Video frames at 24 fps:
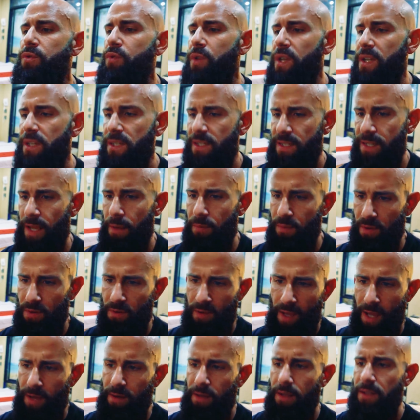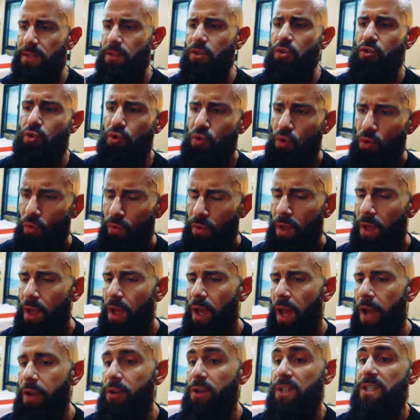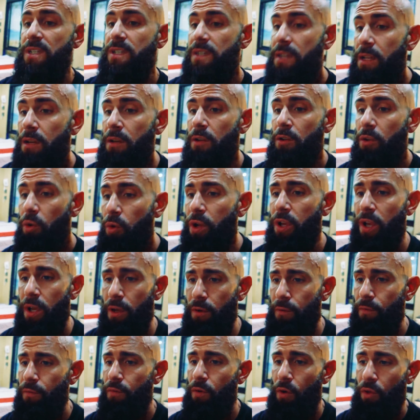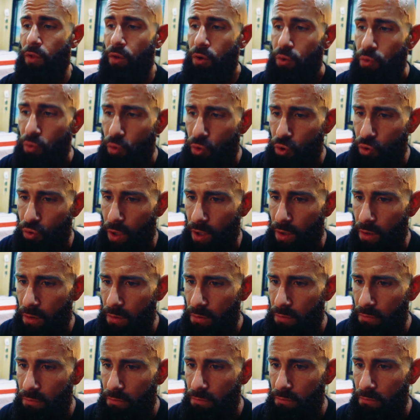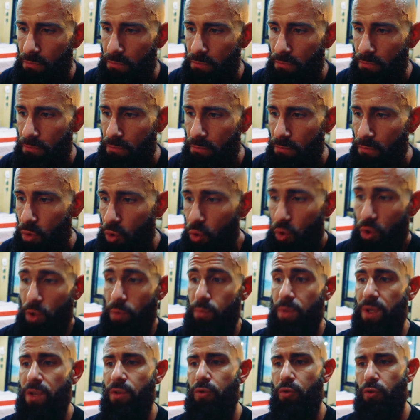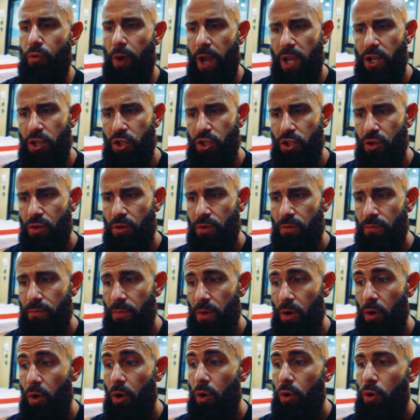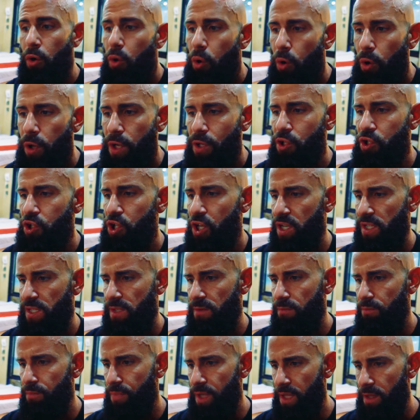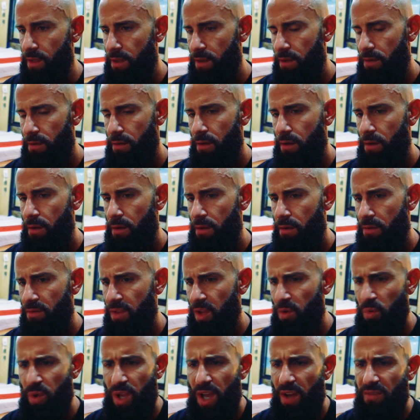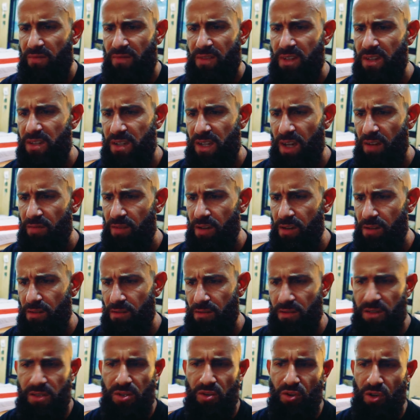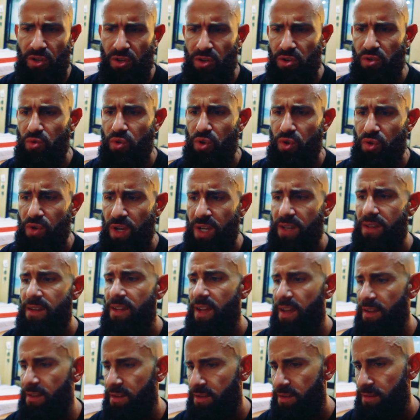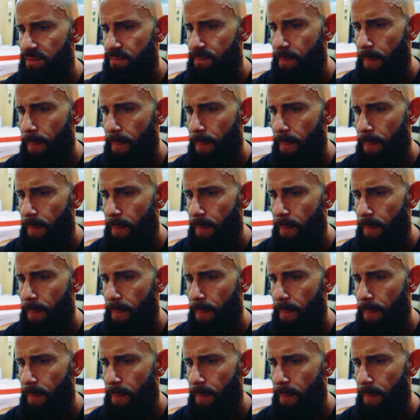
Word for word: to accept that as a truth and you're still looking for the nutrient. Could it be the ratio? Or could it just be that we haven't discovered a certain nutrient yet?